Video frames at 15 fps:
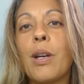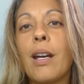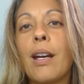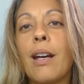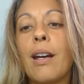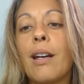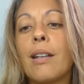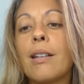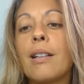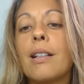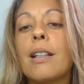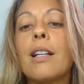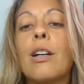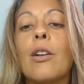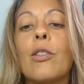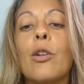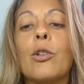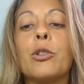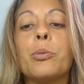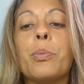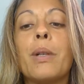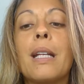can click on
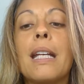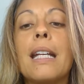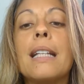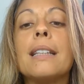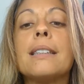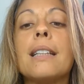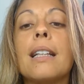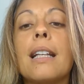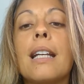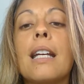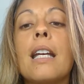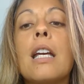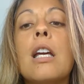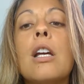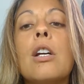those pretty easily.